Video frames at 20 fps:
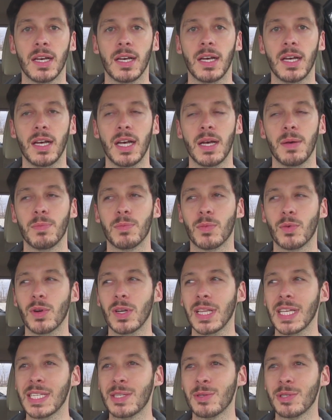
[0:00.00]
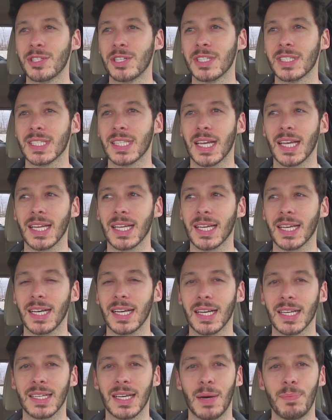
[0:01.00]
Really, this was just like
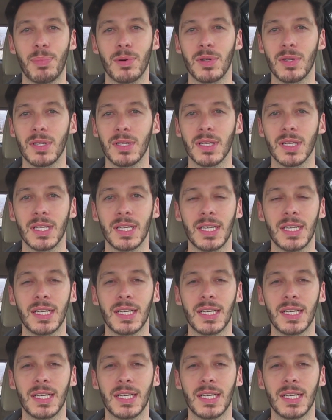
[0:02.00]
a couple